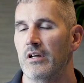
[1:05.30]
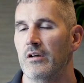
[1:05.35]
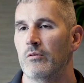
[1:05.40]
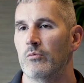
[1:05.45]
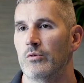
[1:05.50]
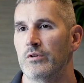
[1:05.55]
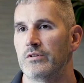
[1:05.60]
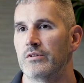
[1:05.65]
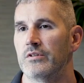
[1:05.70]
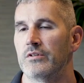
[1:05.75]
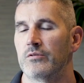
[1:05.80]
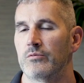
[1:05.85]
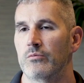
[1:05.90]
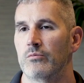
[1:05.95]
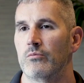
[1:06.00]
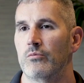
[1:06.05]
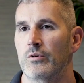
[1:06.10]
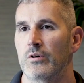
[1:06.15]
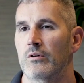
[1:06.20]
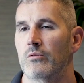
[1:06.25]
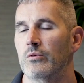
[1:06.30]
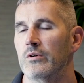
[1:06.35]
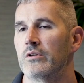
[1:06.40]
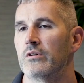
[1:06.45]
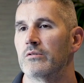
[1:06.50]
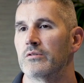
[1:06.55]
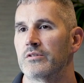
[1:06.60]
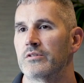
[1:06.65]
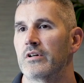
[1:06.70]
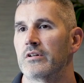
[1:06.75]
which is we're a
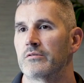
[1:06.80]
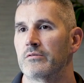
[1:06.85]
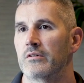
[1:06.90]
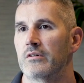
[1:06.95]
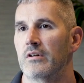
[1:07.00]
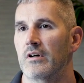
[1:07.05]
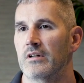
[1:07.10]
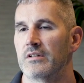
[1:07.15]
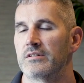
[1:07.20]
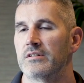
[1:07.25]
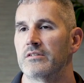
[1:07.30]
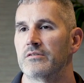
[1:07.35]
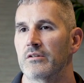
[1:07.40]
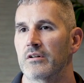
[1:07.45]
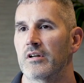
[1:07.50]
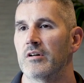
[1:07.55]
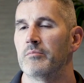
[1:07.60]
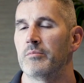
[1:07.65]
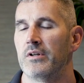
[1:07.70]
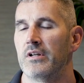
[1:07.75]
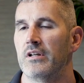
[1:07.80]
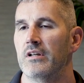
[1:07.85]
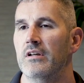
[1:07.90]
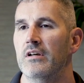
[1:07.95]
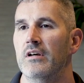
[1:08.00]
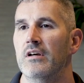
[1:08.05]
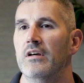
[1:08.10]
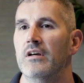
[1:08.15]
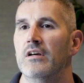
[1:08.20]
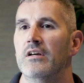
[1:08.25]
Windows-centric company.
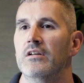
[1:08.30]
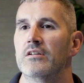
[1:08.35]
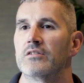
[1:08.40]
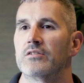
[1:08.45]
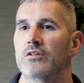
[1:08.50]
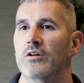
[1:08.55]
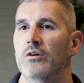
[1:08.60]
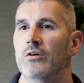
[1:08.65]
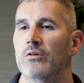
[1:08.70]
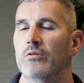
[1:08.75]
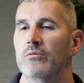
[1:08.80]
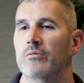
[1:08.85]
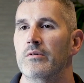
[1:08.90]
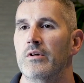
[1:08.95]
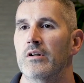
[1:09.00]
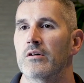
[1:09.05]
So